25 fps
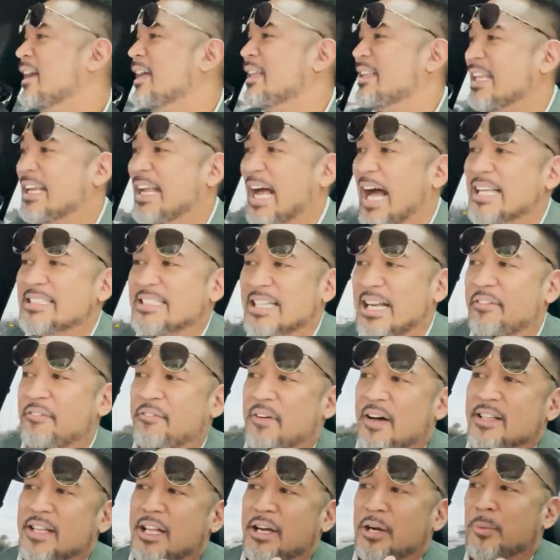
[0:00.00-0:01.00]
The guys that I
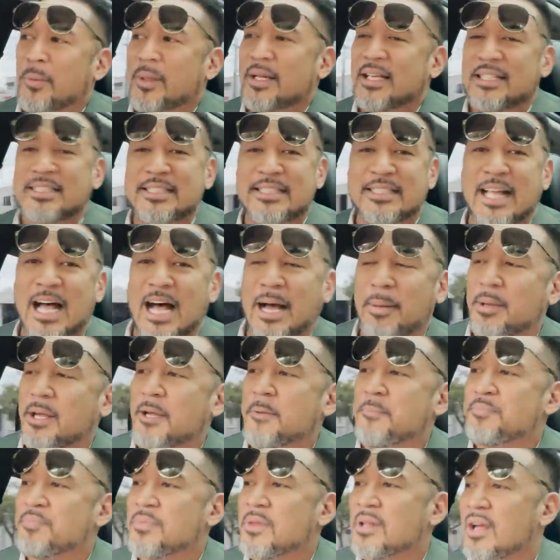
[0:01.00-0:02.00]
found that are really snobby
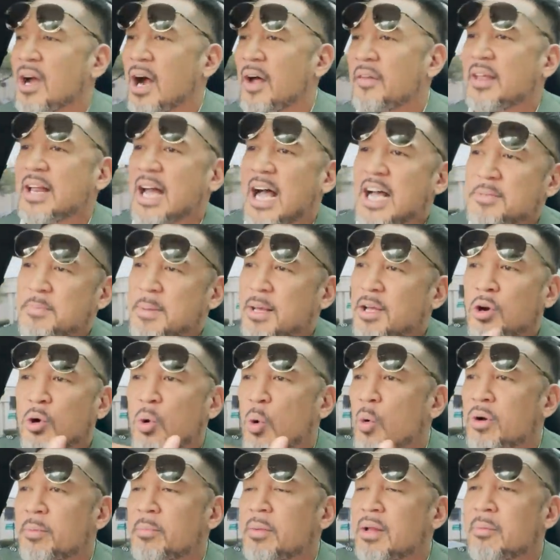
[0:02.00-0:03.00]
are the guys make
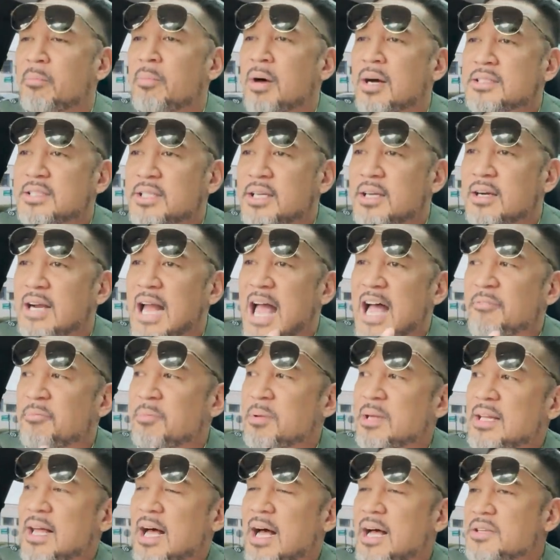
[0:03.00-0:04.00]
$250,000 a year,
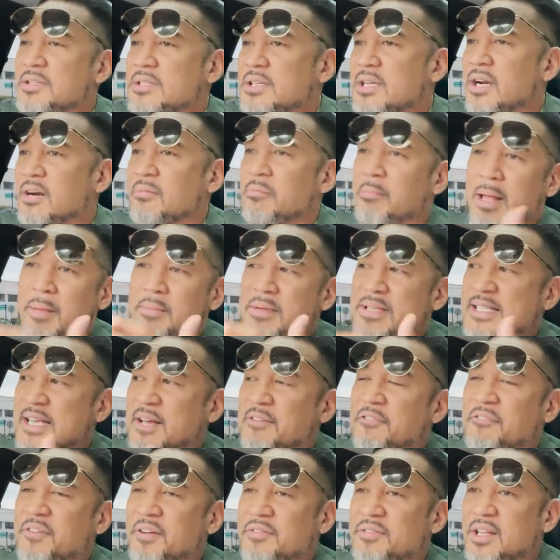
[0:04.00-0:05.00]
$500,000 a year, maybe
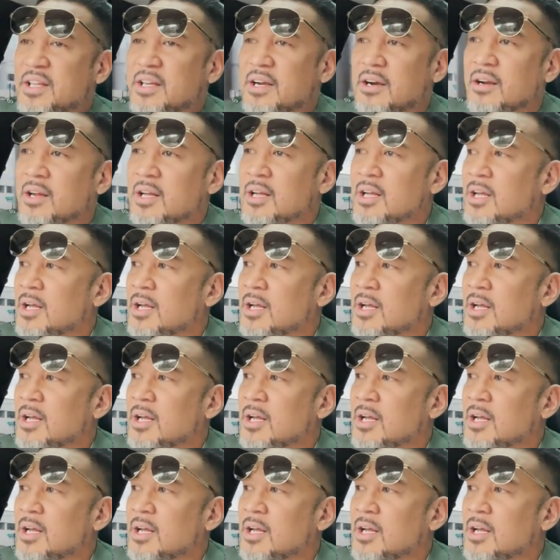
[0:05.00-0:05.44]
$750 a year.